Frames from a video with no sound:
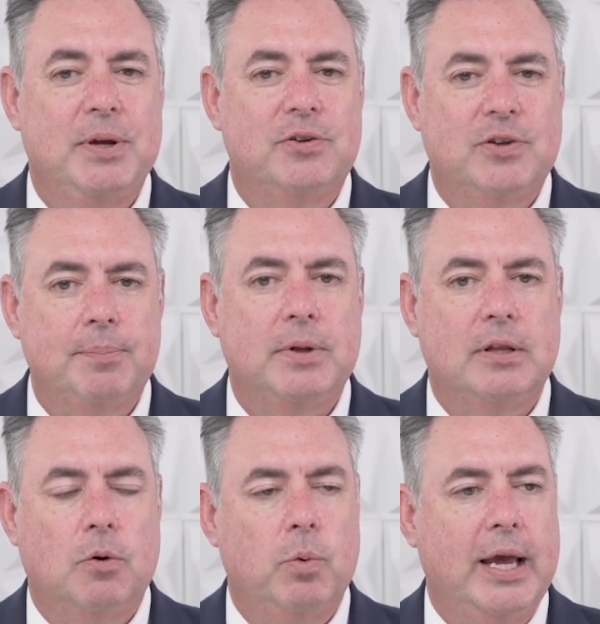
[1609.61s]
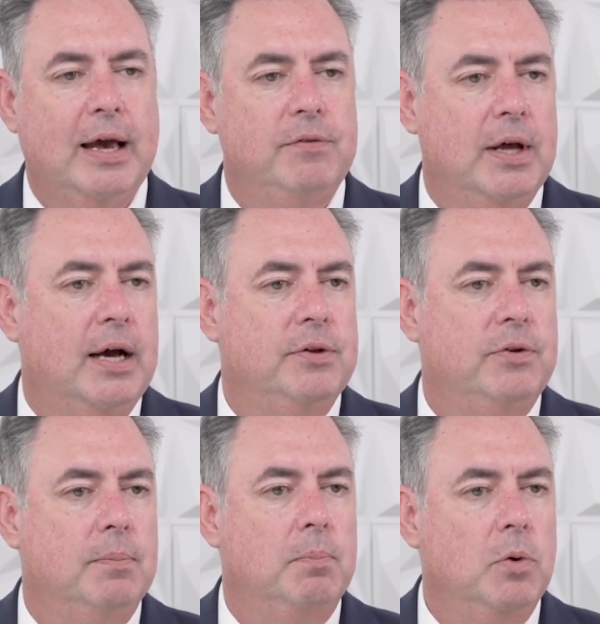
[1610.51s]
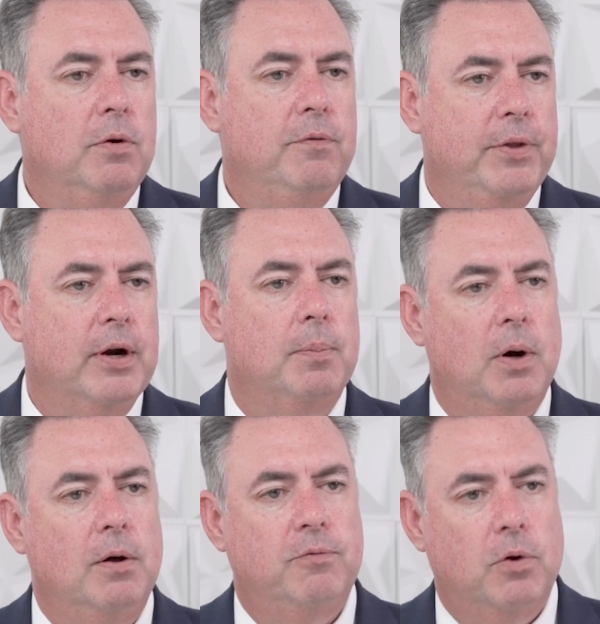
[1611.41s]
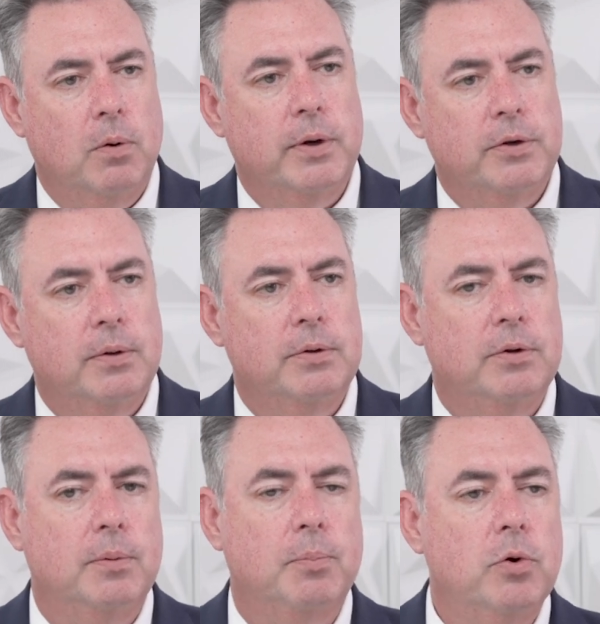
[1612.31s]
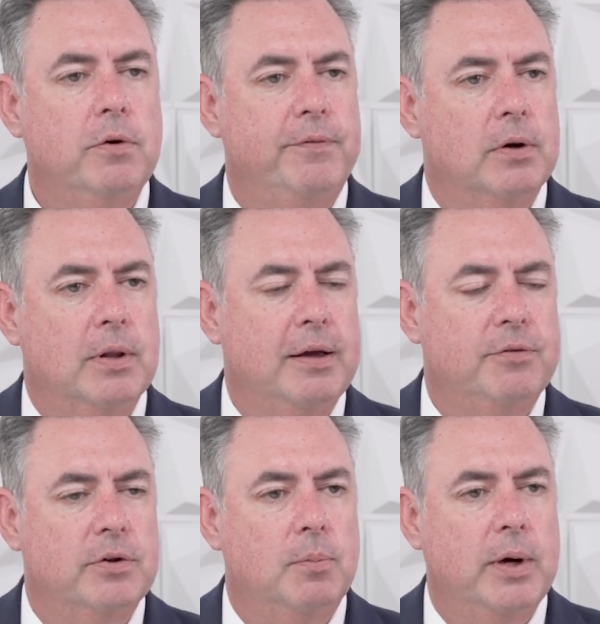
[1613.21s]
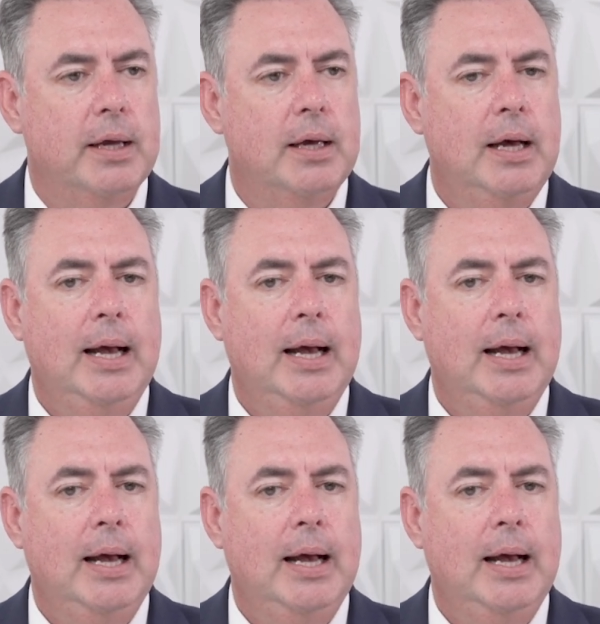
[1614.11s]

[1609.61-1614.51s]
be something that we have done to move their ball forward to improve their life some way.